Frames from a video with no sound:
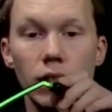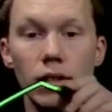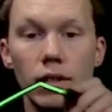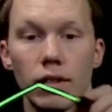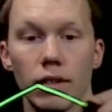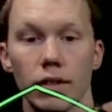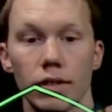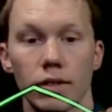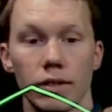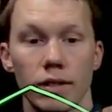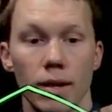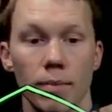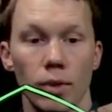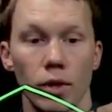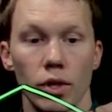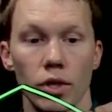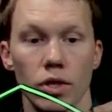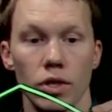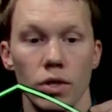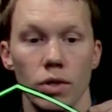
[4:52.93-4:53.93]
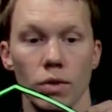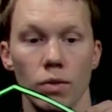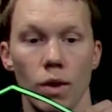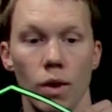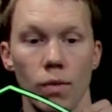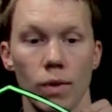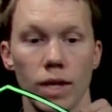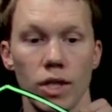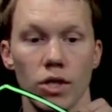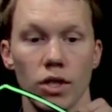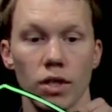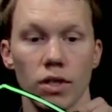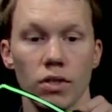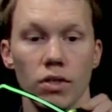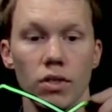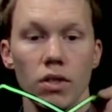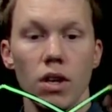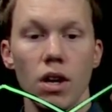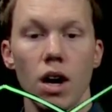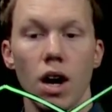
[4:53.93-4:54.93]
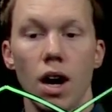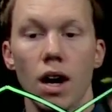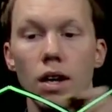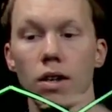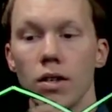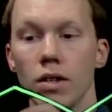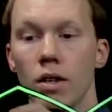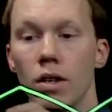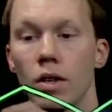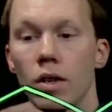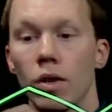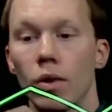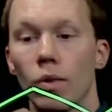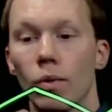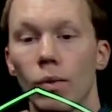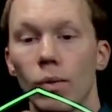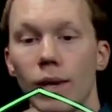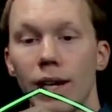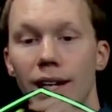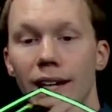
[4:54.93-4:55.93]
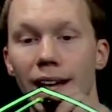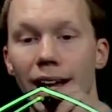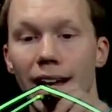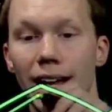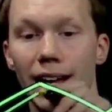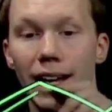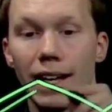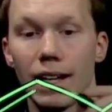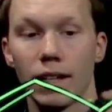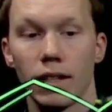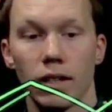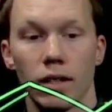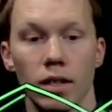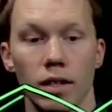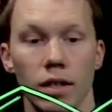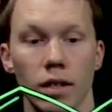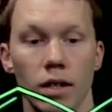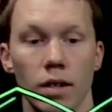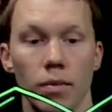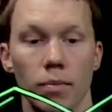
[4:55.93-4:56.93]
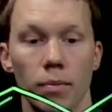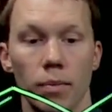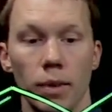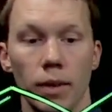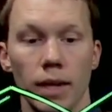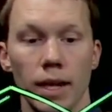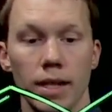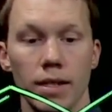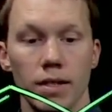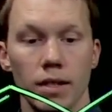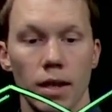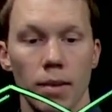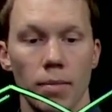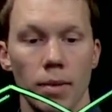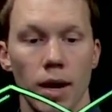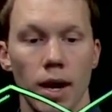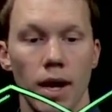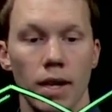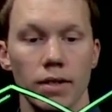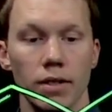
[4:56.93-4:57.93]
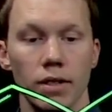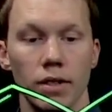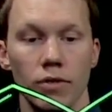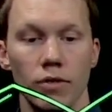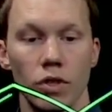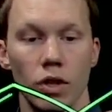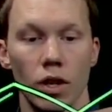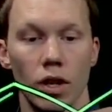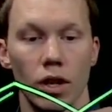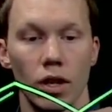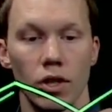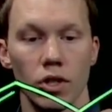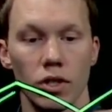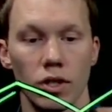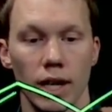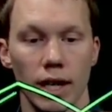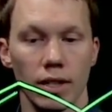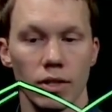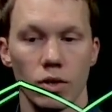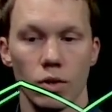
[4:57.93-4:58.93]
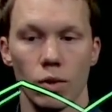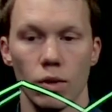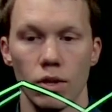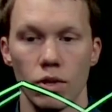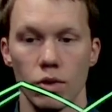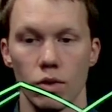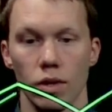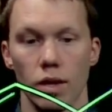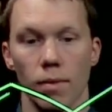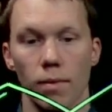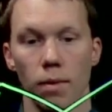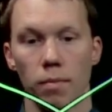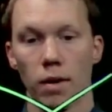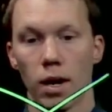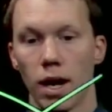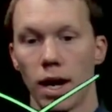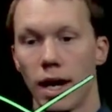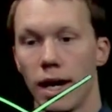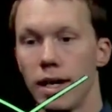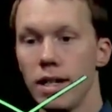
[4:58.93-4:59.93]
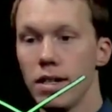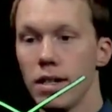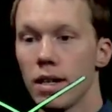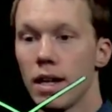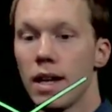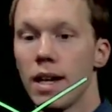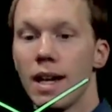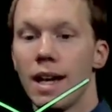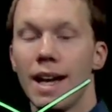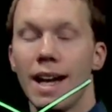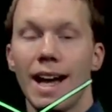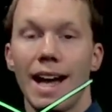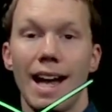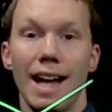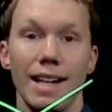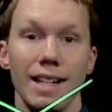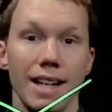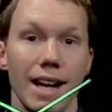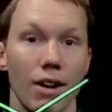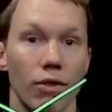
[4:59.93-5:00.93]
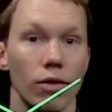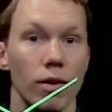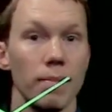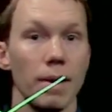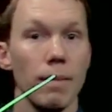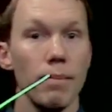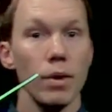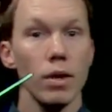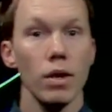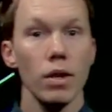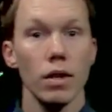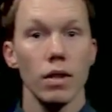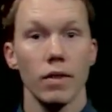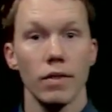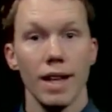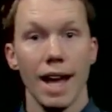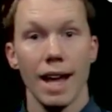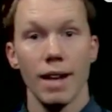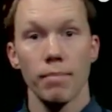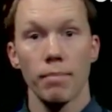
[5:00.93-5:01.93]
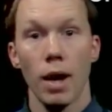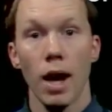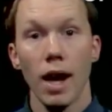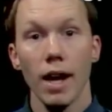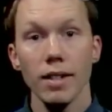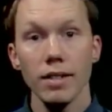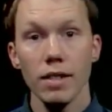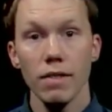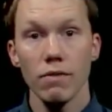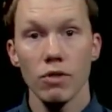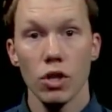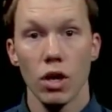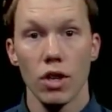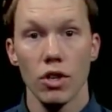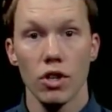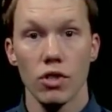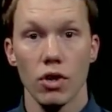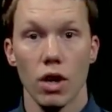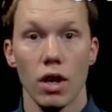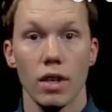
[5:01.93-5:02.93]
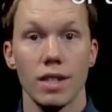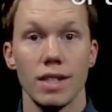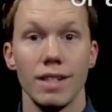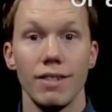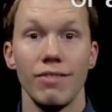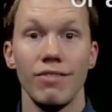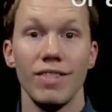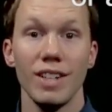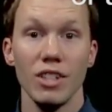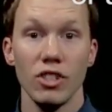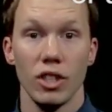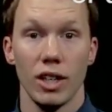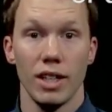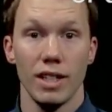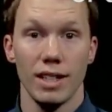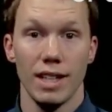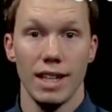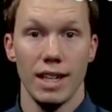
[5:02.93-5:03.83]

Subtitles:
similar to what we just saw, we can place a positive charge next door to a double bond, And now remember that positive charges are deficient in